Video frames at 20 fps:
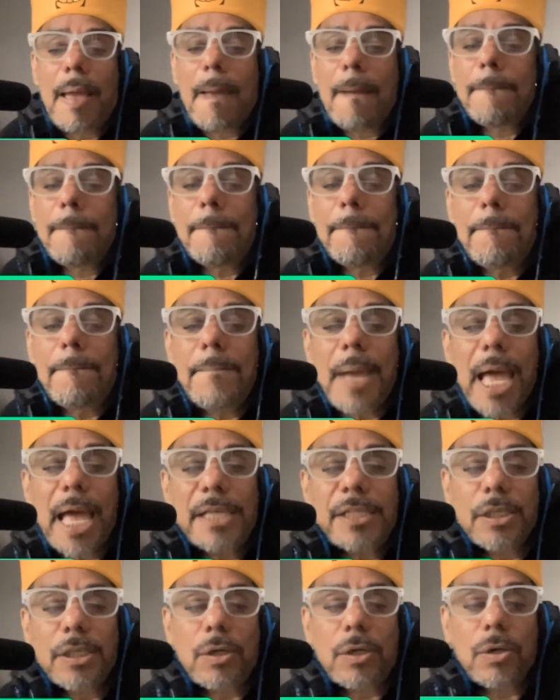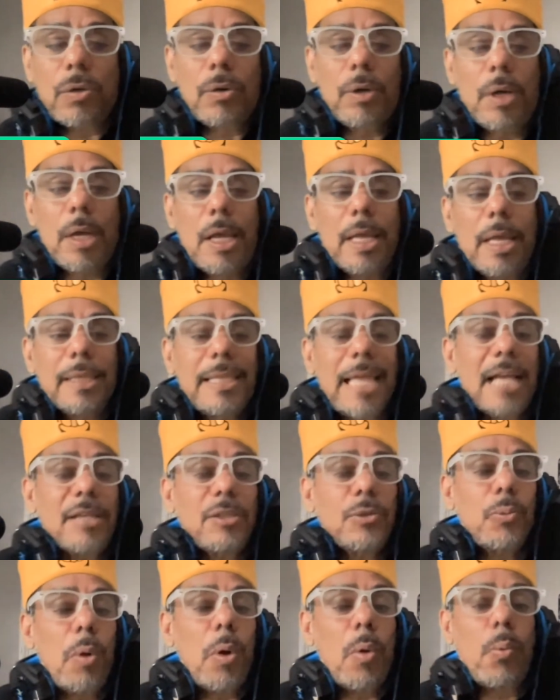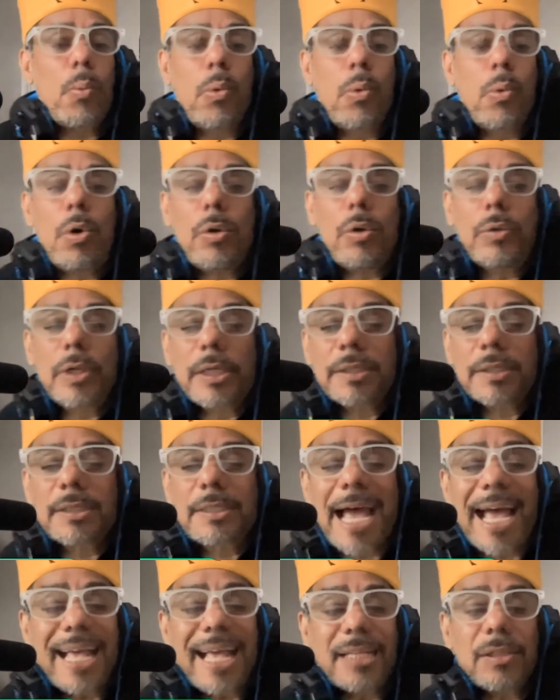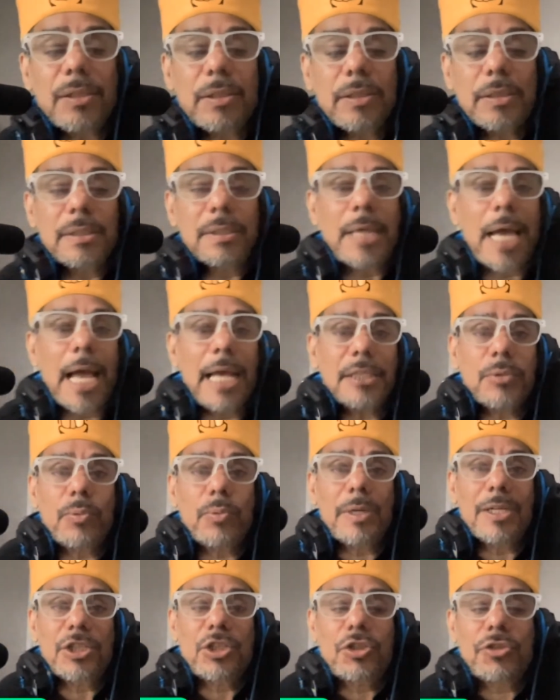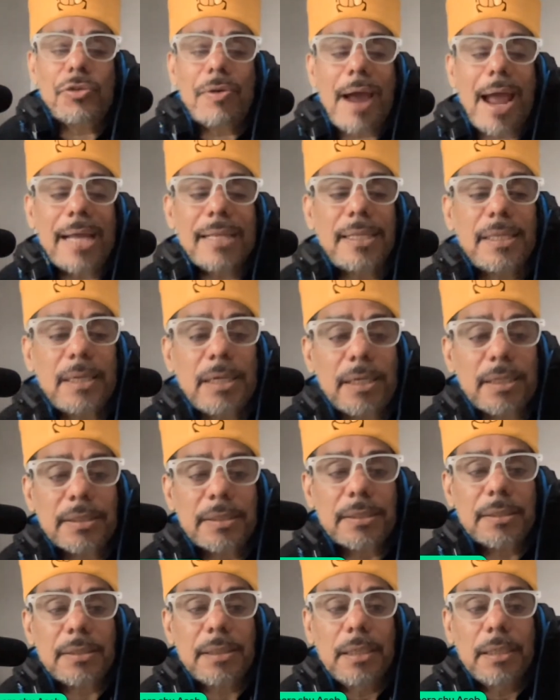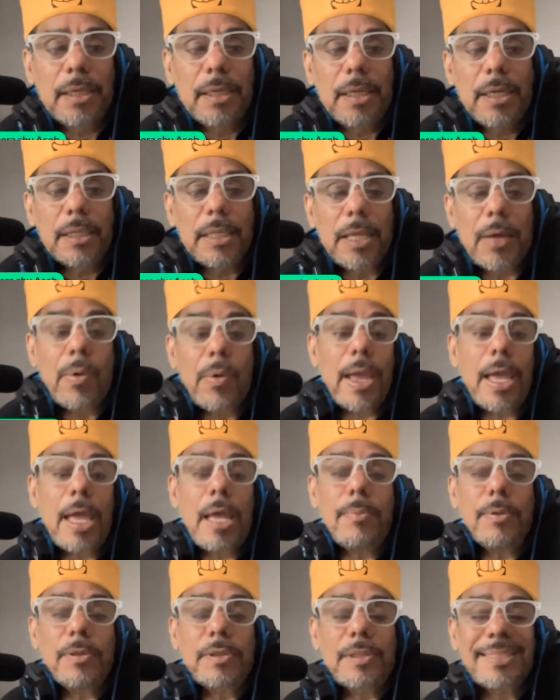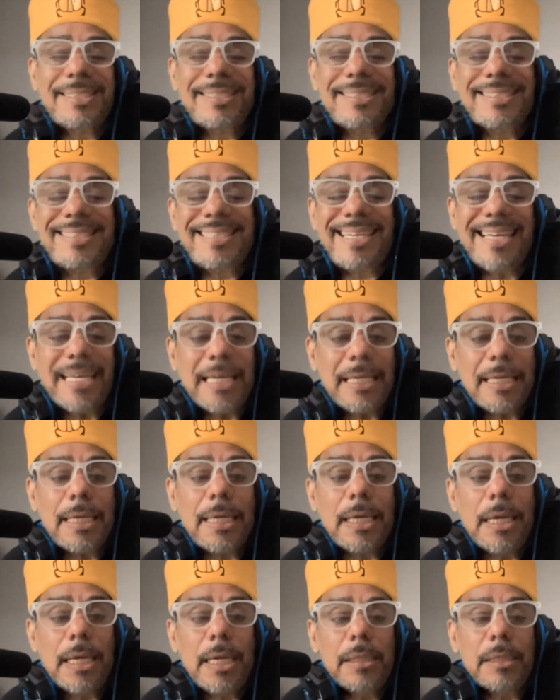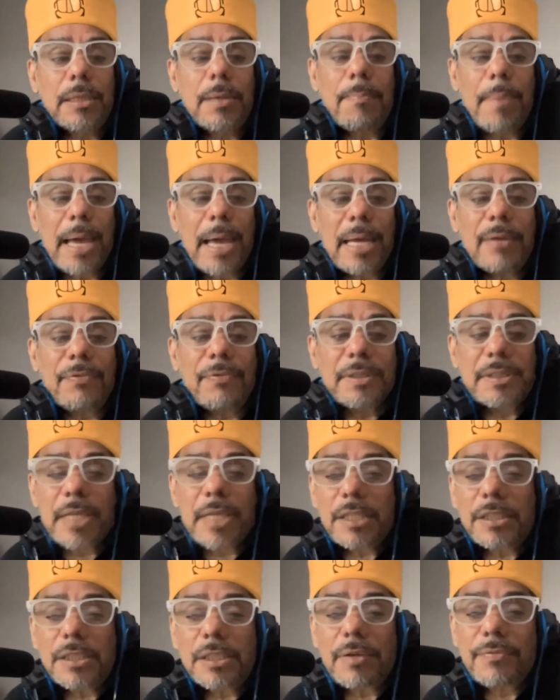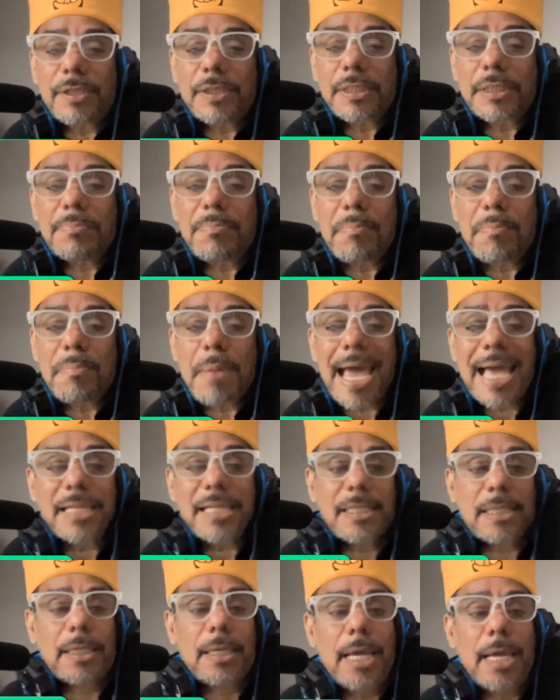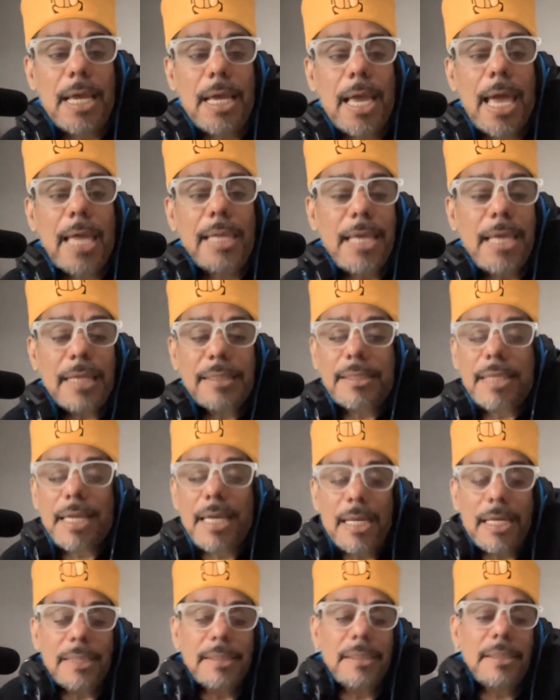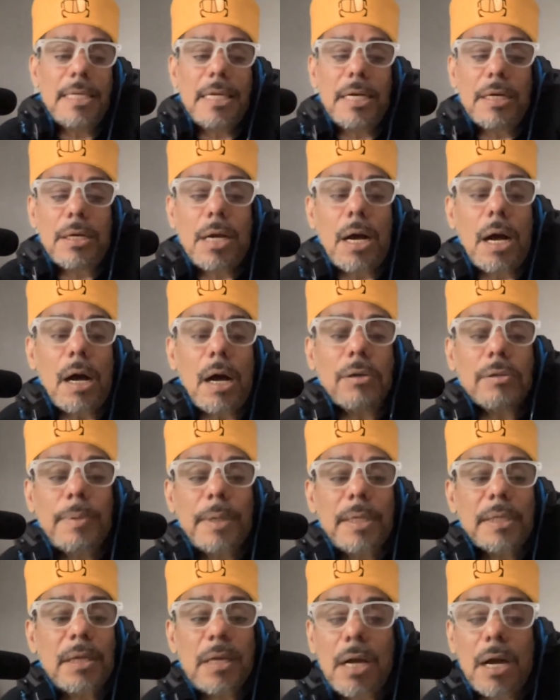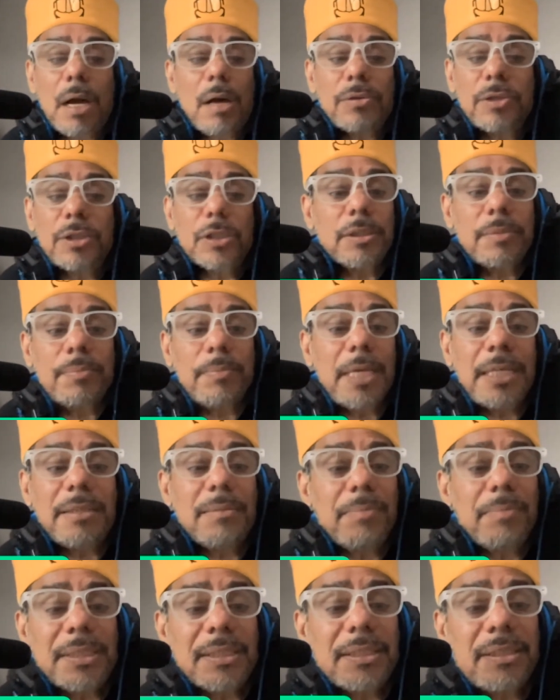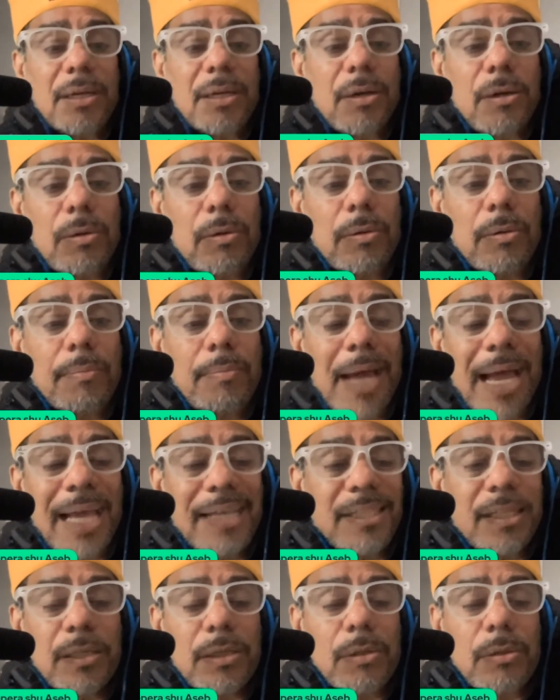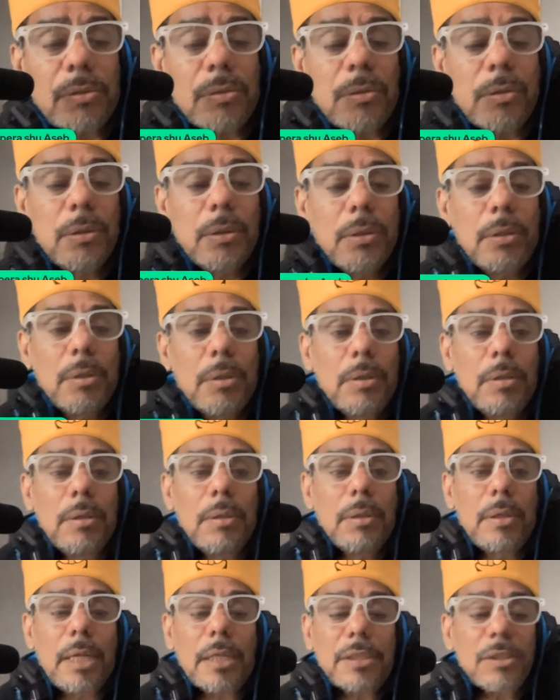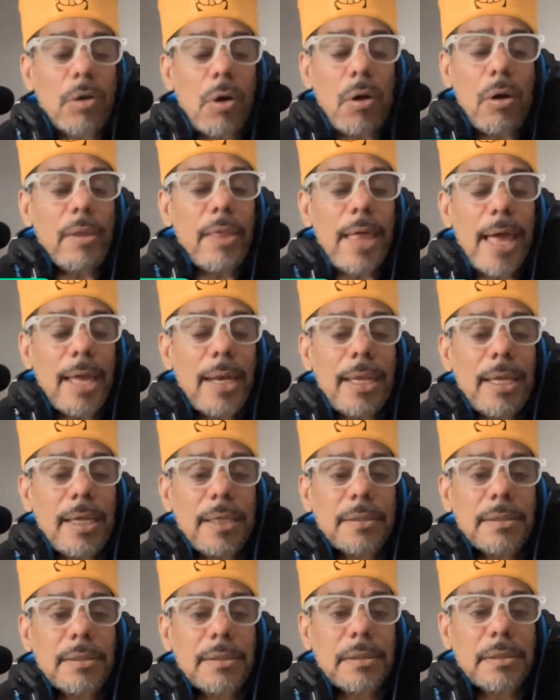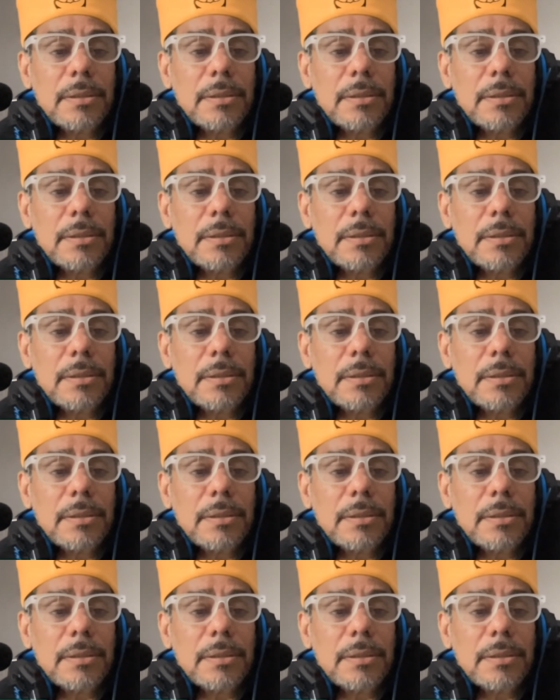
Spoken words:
Magical. That's what wooed us. That's what attracted us. That we're able to see the manifestation of this magic. And yes, it is the occult, because the occult just means mystical, magical. That's all that is.